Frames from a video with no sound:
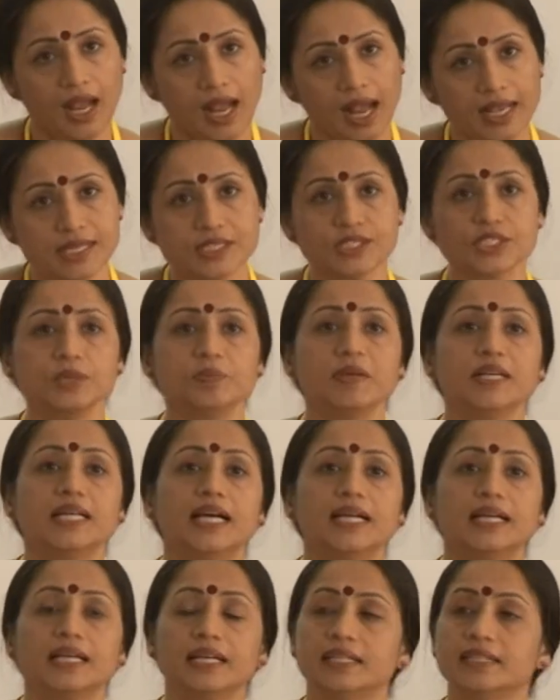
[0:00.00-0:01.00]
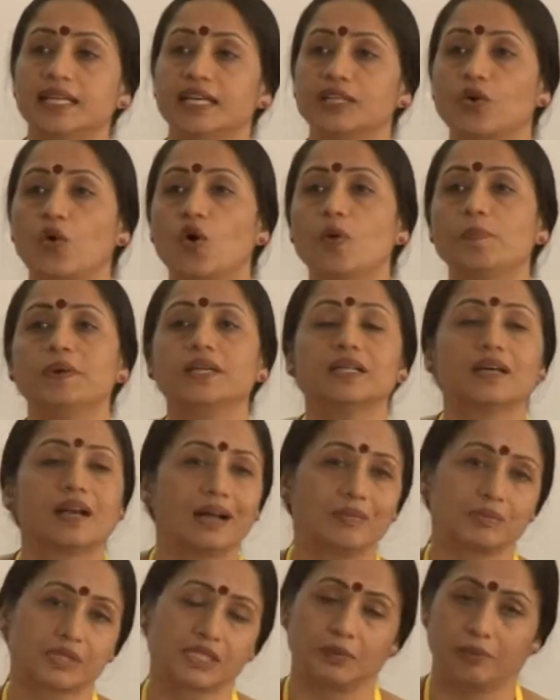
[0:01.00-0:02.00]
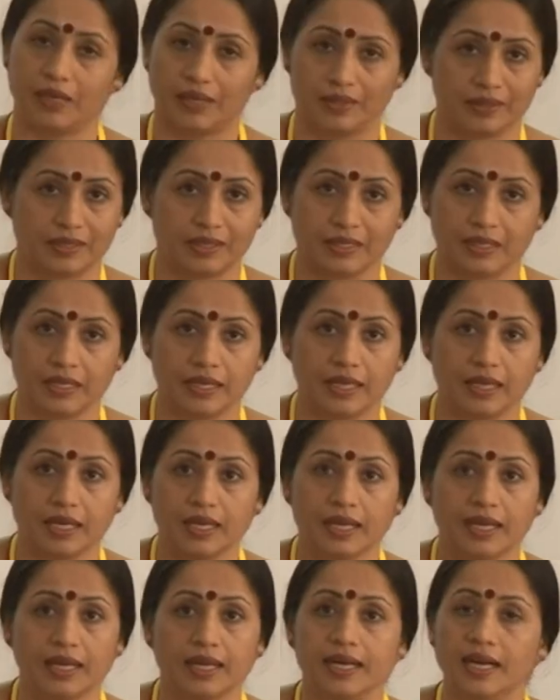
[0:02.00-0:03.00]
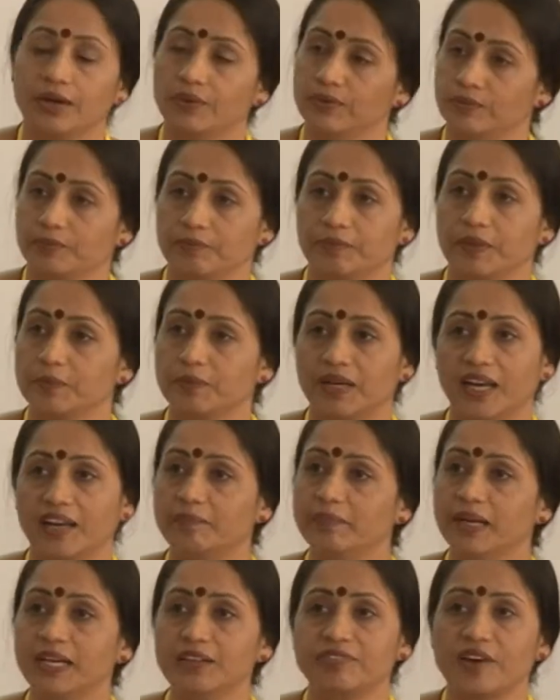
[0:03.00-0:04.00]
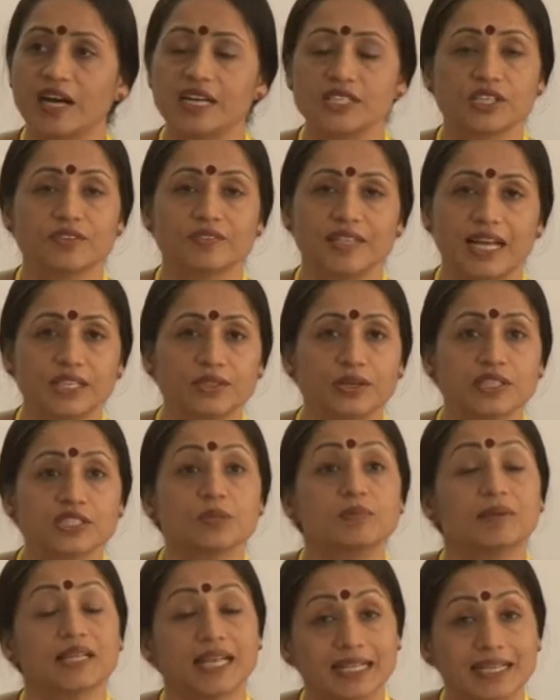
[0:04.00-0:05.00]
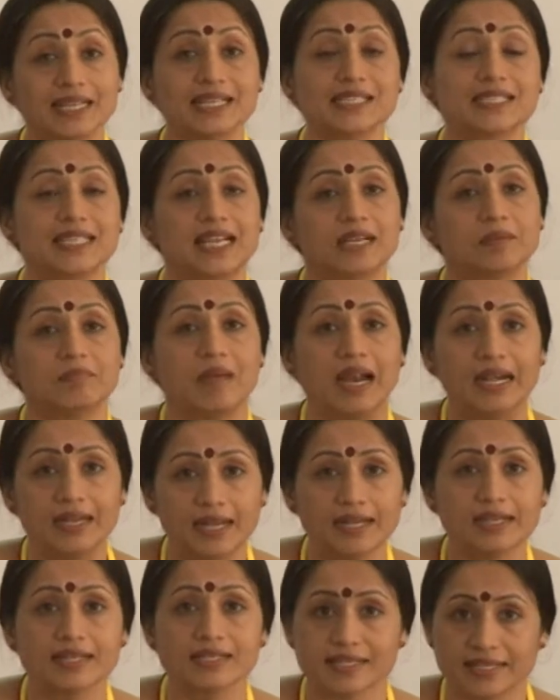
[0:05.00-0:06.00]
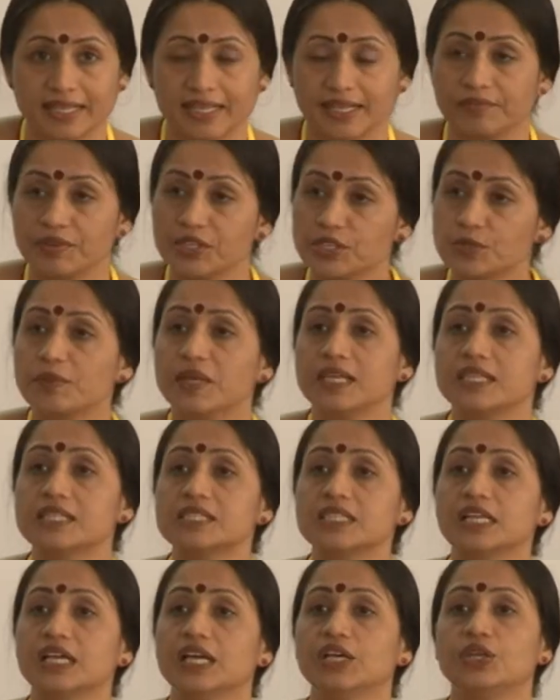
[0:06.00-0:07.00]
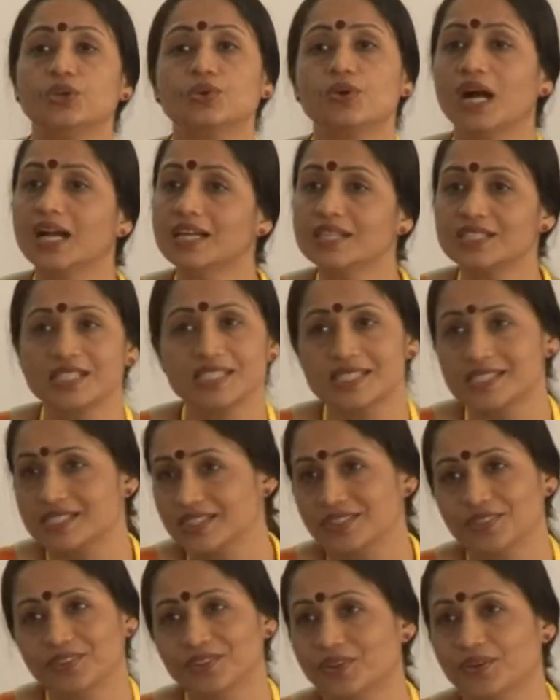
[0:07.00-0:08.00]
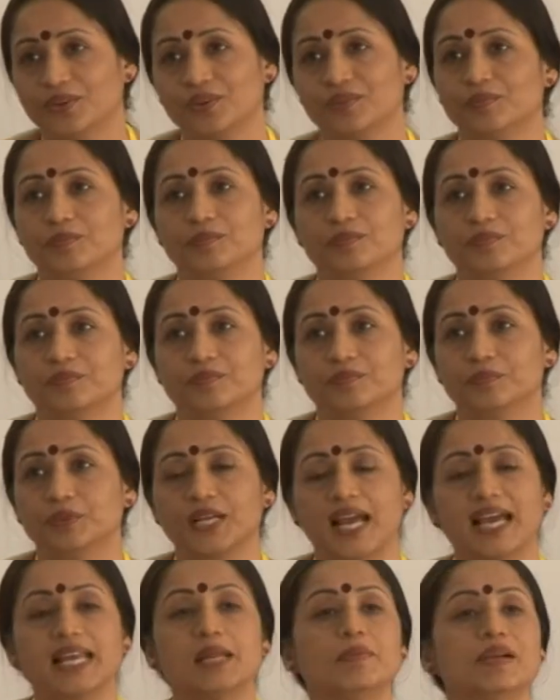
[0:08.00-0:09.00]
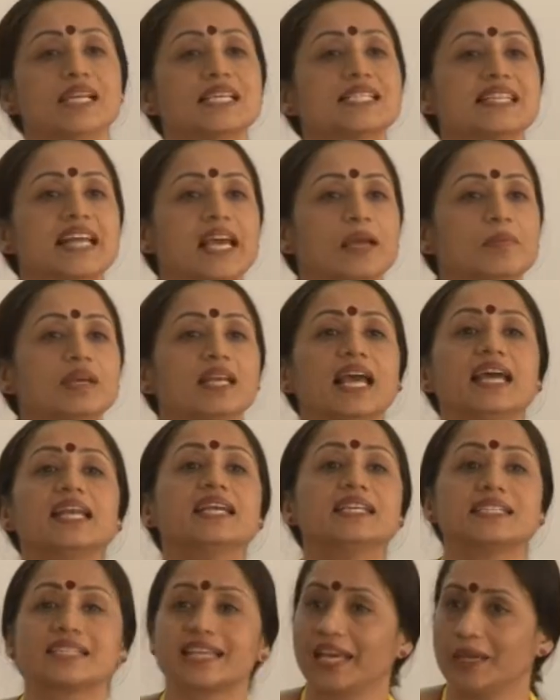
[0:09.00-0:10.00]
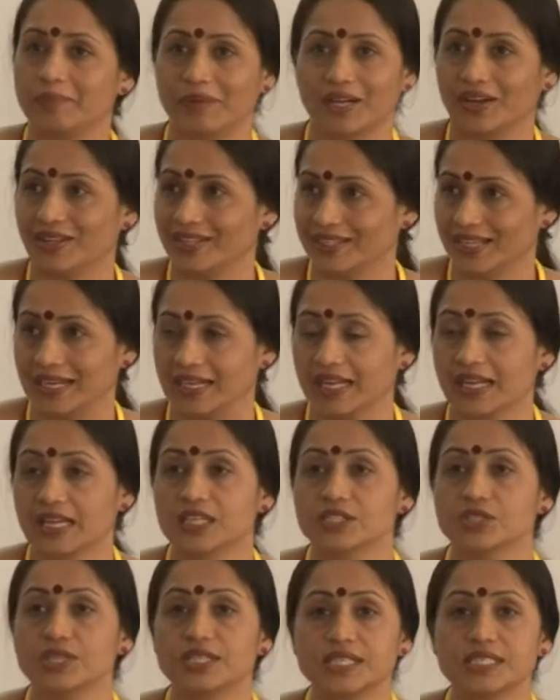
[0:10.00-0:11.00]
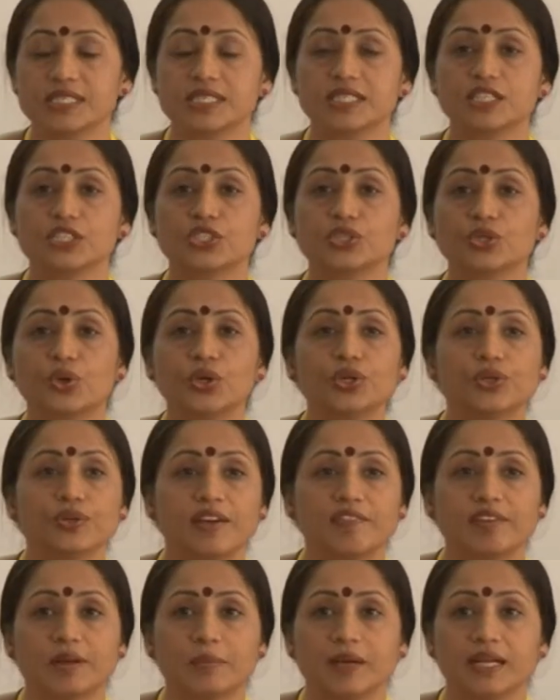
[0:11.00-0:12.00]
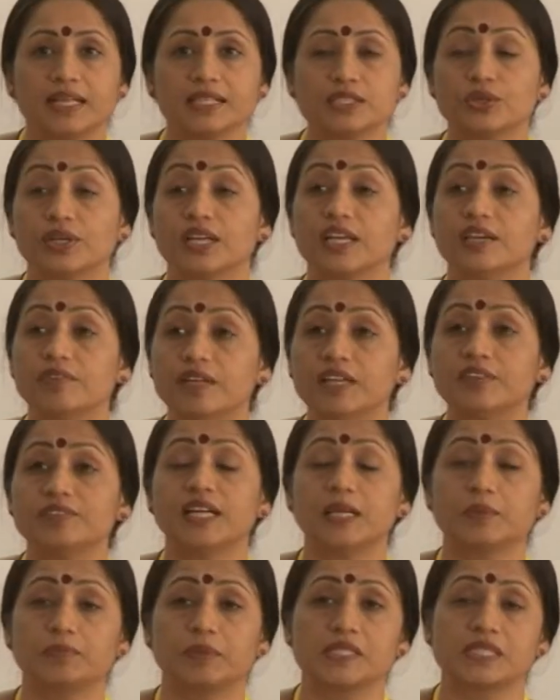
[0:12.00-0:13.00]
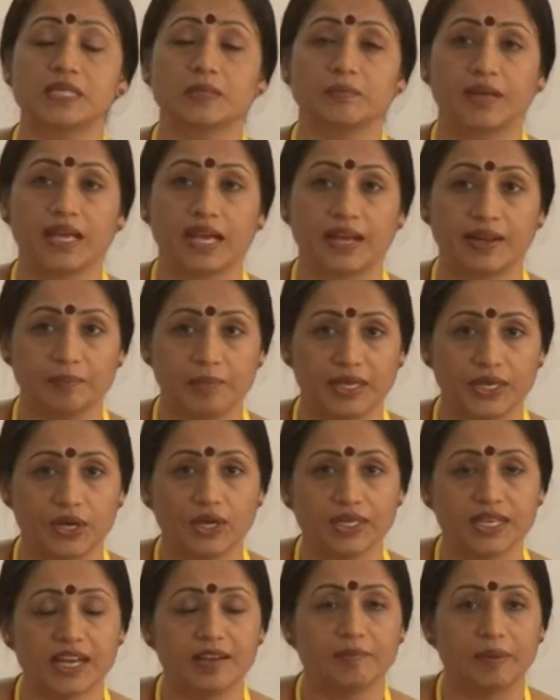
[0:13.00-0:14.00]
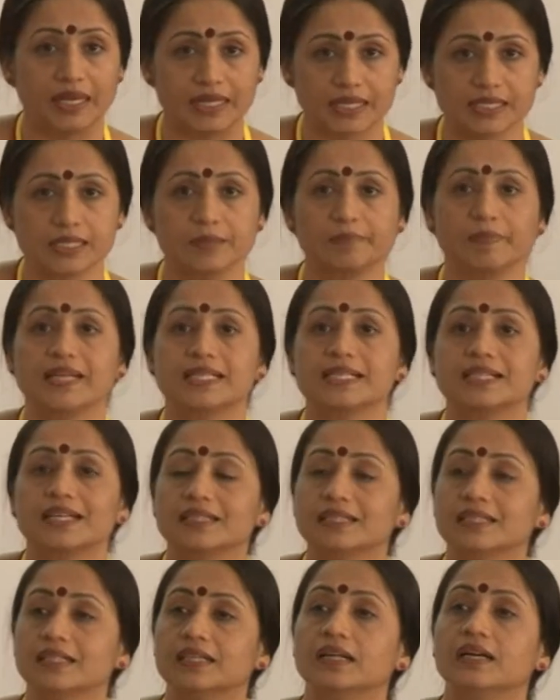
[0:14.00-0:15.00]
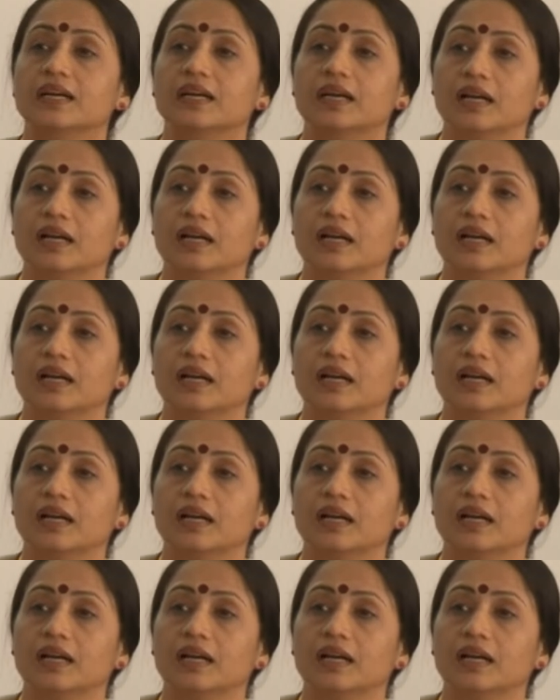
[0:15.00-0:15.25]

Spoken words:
has to be done in that open Gram Sabha. Now, people have made farce of that also, but at least that mandate is there, which means you can't just, you know, put anybody's name in any scheme and all that. So it is known to everybody. So even if that person may not have participated in the